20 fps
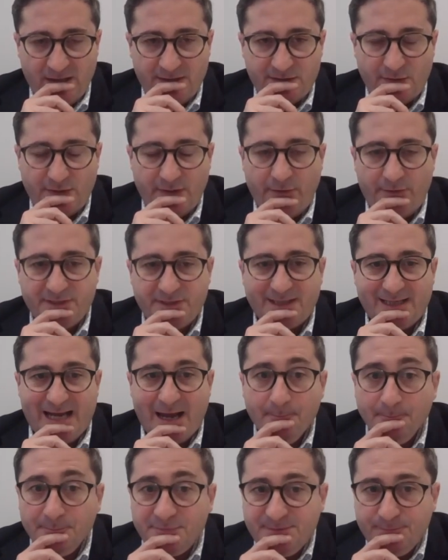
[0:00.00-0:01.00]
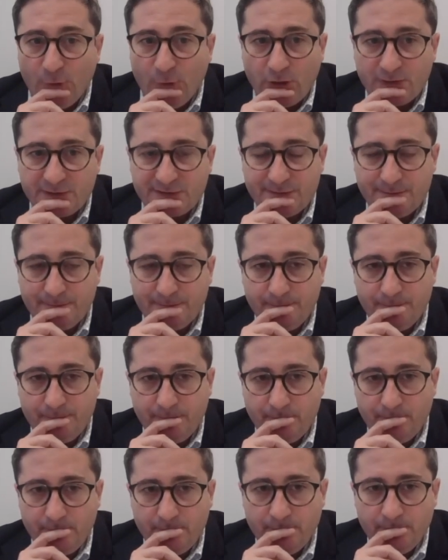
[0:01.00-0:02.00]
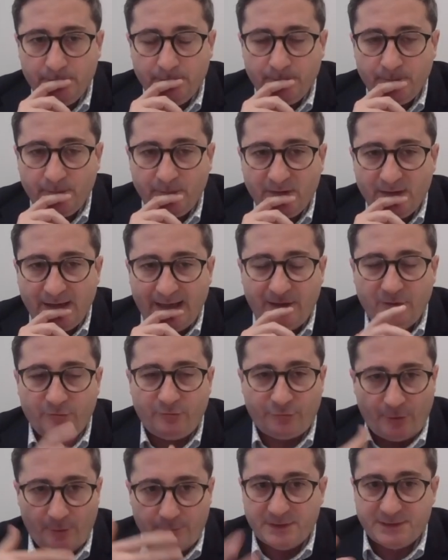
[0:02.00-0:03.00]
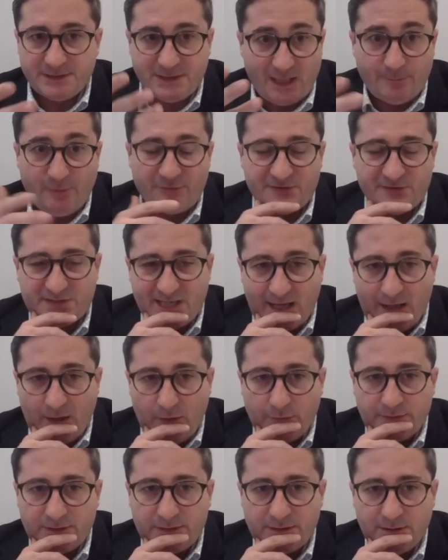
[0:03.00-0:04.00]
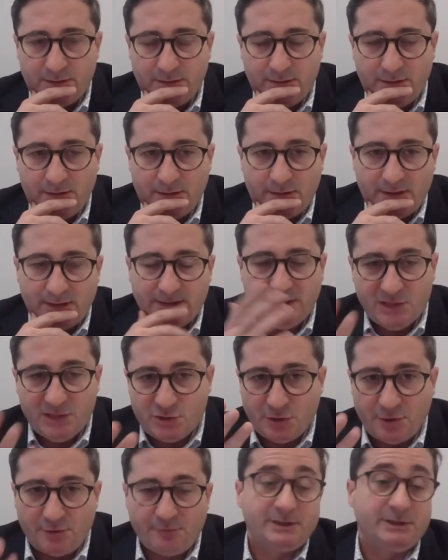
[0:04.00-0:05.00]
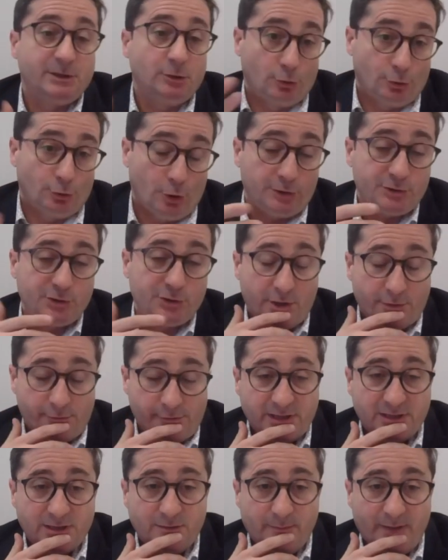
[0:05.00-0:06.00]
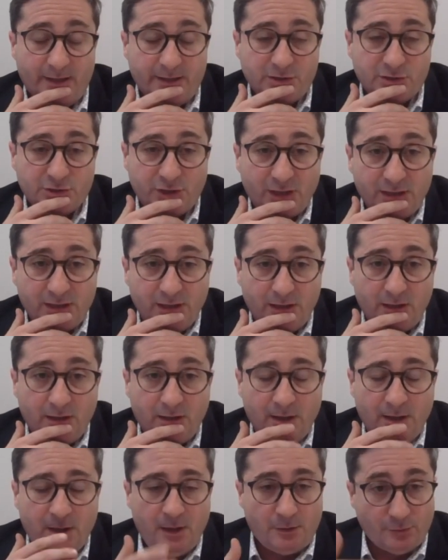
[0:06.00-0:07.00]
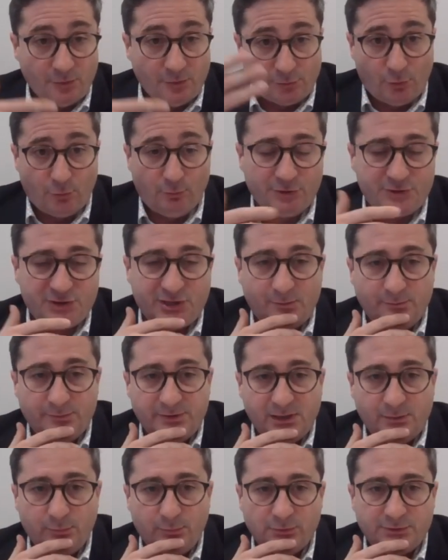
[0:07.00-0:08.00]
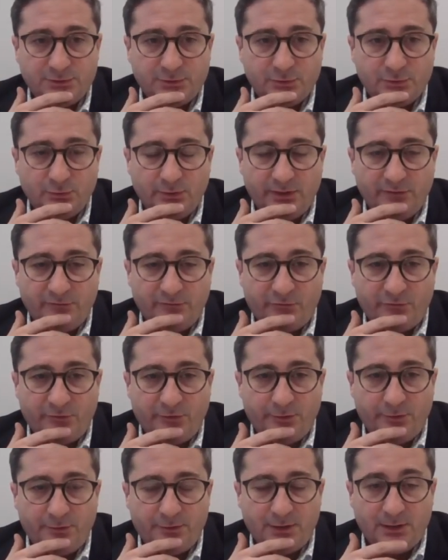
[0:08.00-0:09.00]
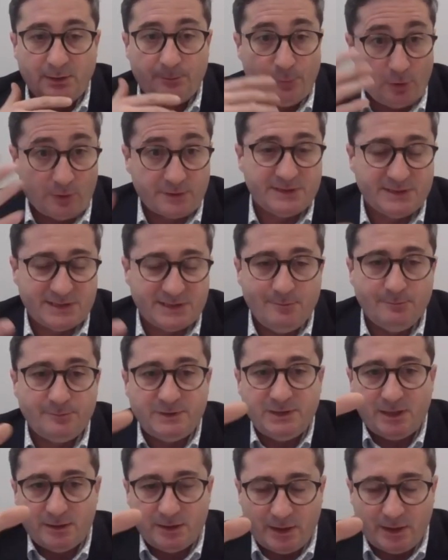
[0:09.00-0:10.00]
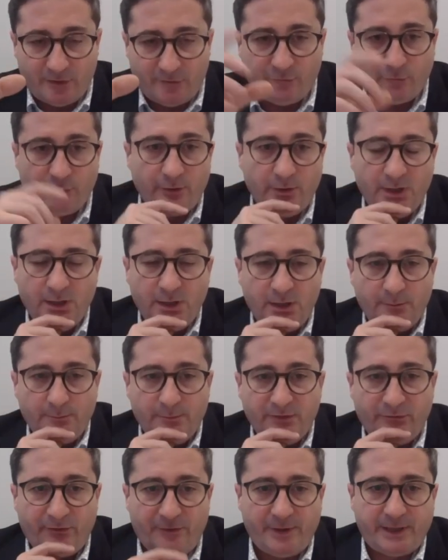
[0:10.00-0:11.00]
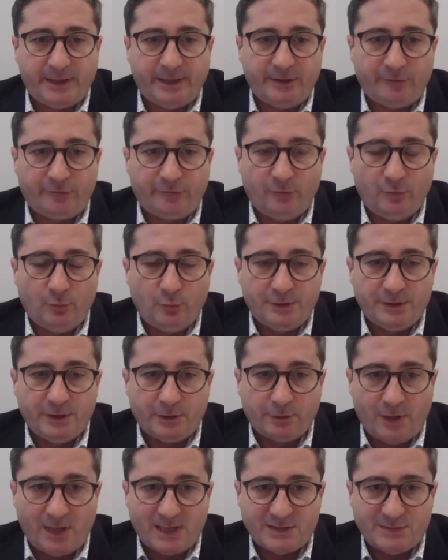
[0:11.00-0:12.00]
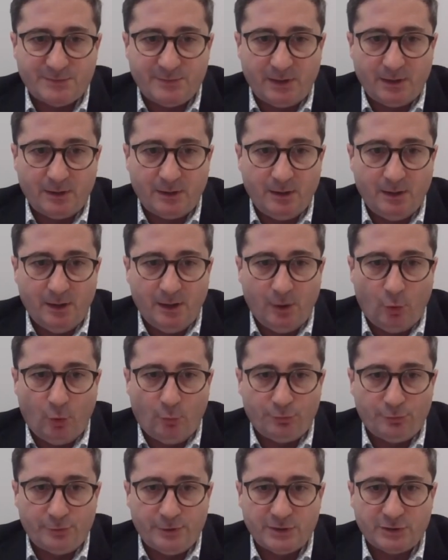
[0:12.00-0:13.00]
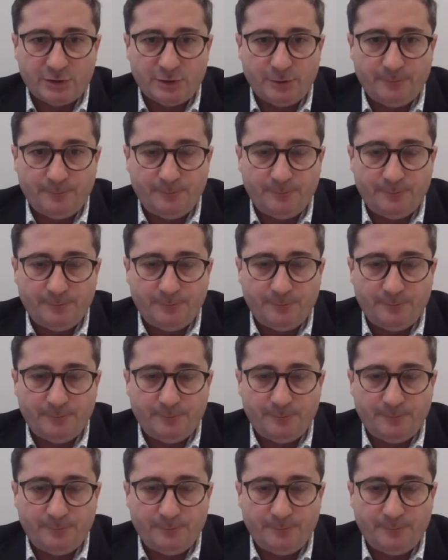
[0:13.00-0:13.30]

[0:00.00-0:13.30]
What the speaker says: So here is an empty box, and from the type of sound that is generated or not generated by the shaking, the robot shall be able to infer that the box is empty and therefore be very careful with the grasping operation.